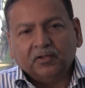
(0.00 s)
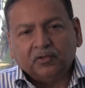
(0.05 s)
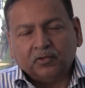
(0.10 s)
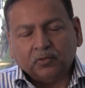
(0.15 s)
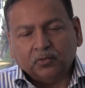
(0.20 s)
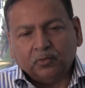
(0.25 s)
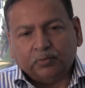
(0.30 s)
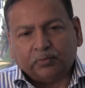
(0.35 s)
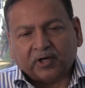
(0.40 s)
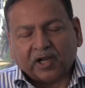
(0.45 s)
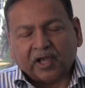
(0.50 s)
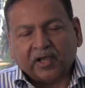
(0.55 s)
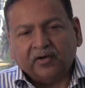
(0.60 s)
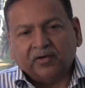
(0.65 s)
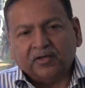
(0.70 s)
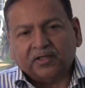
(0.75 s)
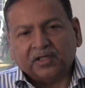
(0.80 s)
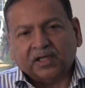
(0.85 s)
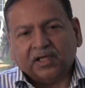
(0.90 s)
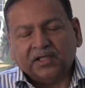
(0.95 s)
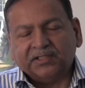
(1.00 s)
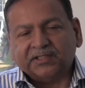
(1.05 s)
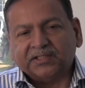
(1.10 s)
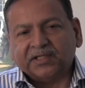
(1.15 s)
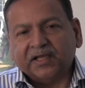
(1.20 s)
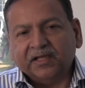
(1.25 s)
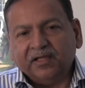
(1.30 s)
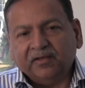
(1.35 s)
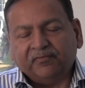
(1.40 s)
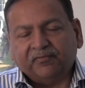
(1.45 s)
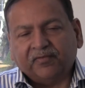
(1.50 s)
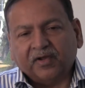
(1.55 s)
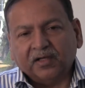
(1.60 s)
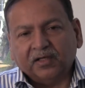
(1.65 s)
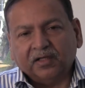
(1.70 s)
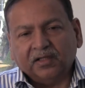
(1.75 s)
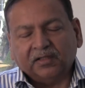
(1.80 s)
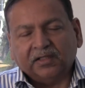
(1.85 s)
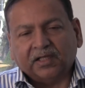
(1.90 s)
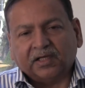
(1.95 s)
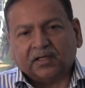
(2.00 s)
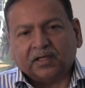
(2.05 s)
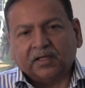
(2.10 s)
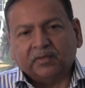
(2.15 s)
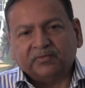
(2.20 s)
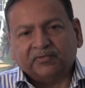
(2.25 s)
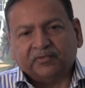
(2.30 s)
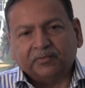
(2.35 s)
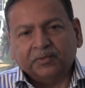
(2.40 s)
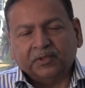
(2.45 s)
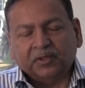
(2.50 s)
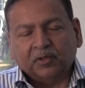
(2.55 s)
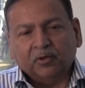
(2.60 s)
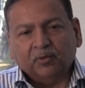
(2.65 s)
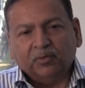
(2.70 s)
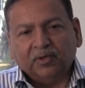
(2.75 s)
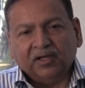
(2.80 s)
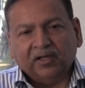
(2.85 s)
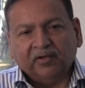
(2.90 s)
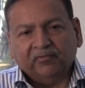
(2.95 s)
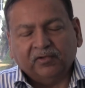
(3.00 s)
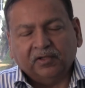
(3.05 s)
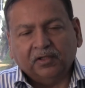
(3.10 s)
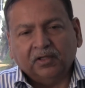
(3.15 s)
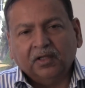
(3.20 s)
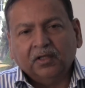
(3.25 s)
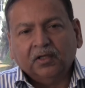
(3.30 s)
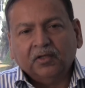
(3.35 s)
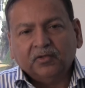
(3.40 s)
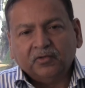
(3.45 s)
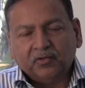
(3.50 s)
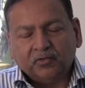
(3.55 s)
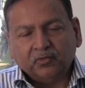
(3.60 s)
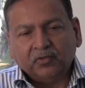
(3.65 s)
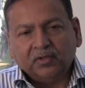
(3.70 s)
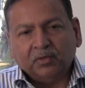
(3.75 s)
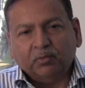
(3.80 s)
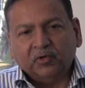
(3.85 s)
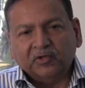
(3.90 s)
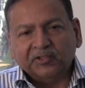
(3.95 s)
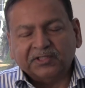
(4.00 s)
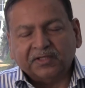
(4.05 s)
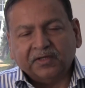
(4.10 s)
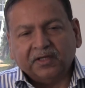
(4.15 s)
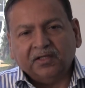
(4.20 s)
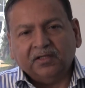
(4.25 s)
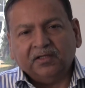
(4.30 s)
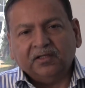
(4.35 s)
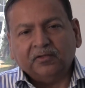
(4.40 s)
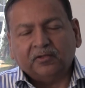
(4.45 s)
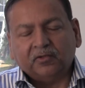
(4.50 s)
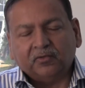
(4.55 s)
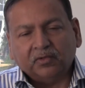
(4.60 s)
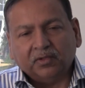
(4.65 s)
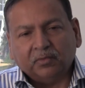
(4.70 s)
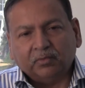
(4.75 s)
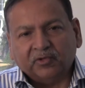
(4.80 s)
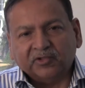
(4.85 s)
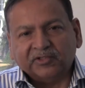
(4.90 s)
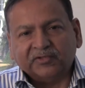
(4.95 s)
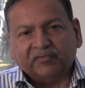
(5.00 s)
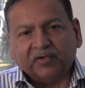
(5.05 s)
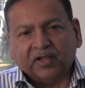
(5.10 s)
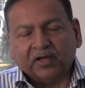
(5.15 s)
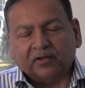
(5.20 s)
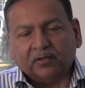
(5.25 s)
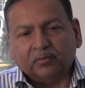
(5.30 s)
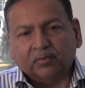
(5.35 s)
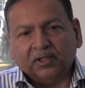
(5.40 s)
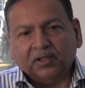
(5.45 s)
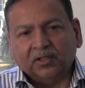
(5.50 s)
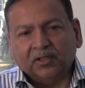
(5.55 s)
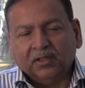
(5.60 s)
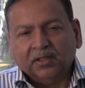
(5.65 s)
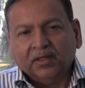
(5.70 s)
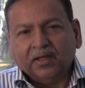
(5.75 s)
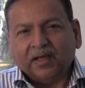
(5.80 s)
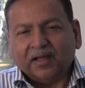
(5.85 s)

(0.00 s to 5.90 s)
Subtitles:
to prioritize any funding that comes from the global level to the most needy, to the most vulnerable.